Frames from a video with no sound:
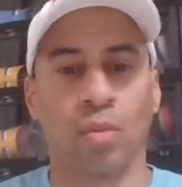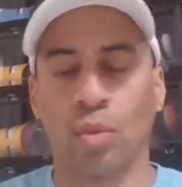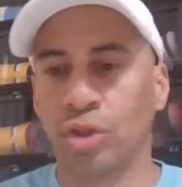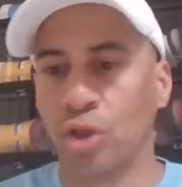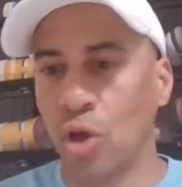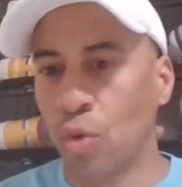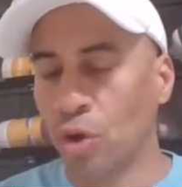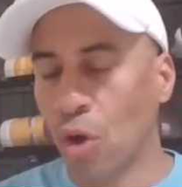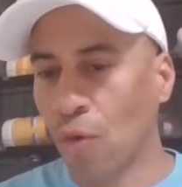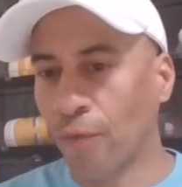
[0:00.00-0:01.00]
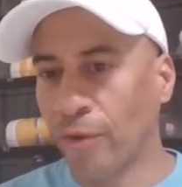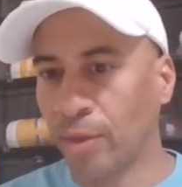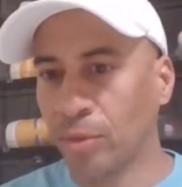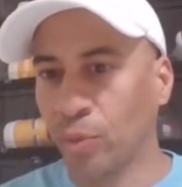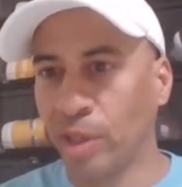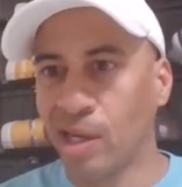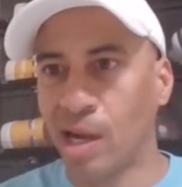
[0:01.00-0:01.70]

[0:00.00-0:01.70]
What's going on, family? We